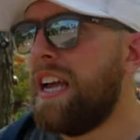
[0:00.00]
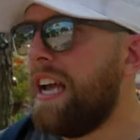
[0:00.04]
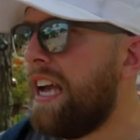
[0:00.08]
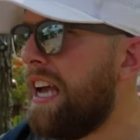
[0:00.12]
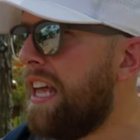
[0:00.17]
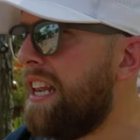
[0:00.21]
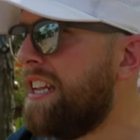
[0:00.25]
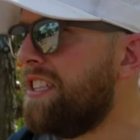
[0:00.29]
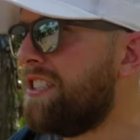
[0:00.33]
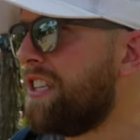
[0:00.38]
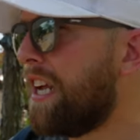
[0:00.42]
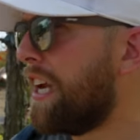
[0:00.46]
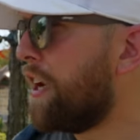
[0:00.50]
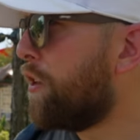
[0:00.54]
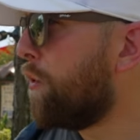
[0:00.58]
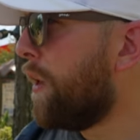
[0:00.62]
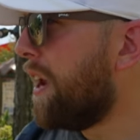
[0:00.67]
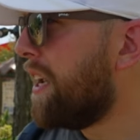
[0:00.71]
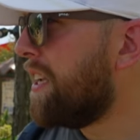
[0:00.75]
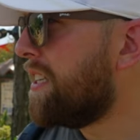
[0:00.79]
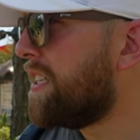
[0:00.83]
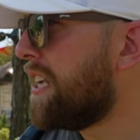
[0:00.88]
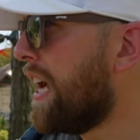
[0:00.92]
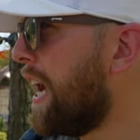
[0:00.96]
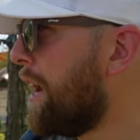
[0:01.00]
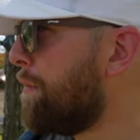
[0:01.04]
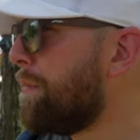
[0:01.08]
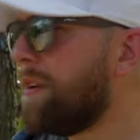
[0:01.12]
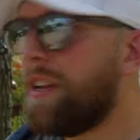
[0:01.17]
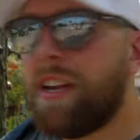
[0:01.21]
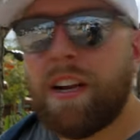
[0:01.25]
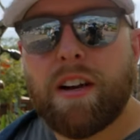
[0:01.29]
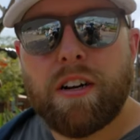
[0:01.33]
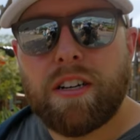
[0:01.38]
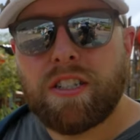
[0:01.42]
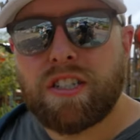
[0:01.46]
it is a great time of
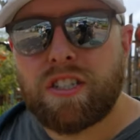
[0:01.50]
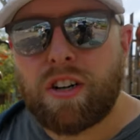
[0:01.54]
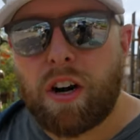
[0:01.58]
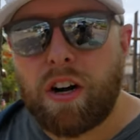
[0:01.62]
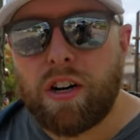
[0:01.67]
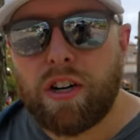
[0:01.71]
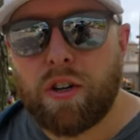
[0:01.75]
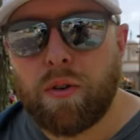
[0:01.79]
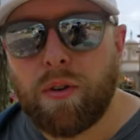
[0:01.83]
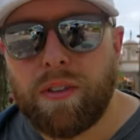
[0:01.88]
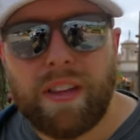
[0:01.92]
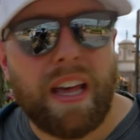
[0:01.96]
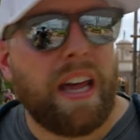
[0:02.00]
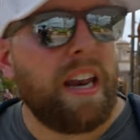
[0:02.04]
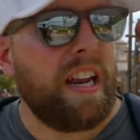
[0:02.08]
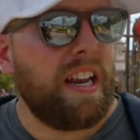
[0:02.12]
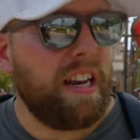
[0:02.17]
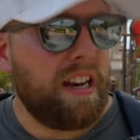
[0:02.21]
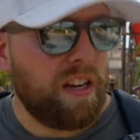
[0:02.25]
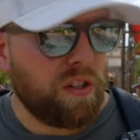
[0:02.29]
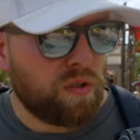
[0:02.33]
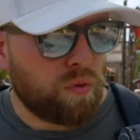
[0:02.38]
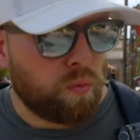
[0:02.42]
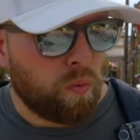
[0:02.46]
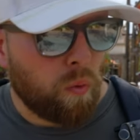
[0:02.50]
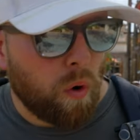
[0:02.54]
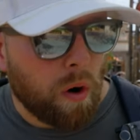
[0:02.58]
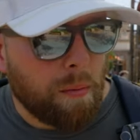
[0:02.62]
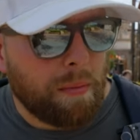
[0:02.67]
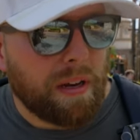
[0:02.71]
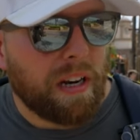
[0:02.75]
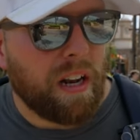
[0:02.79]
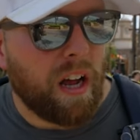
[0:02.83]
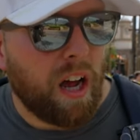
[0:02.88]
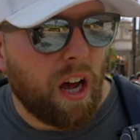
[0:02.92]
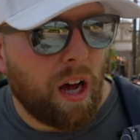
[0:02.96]
year to start doing that. It is
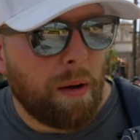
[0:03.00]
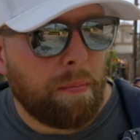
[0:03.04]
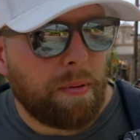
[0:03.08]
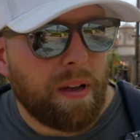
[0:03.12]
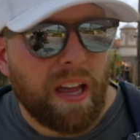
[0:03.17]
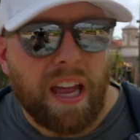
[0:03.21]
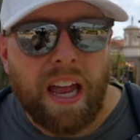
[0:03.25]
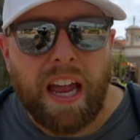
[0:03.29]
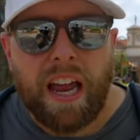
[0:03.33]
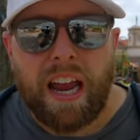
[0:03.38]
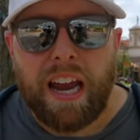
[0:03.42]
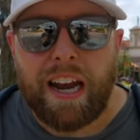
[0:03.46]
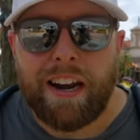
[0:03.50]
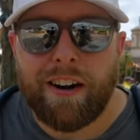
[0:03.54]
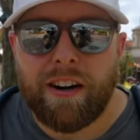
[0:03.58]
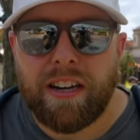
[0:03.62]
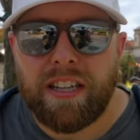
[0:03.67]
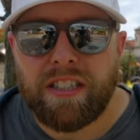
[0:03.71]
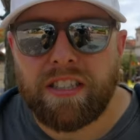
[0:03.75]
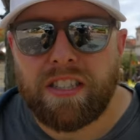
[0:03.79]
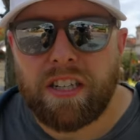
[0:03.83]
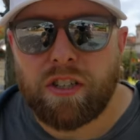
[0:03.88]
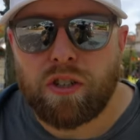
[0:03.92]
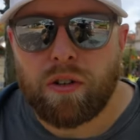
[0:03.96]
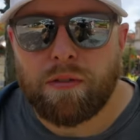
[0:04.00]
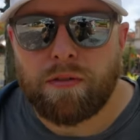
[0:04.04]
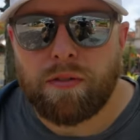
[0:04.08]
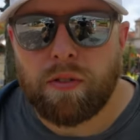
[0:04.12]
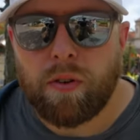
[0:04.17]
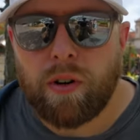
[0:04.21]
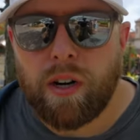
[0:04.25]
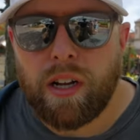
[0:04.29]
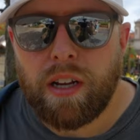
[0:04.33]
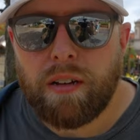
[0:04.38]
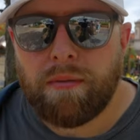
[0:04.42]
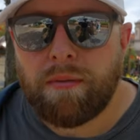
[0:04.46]
warming up here in Central
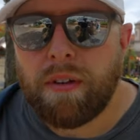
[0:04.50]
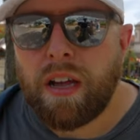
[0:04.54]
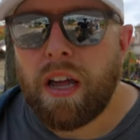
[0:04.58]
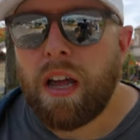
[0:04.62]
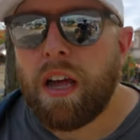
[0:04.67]
Florida.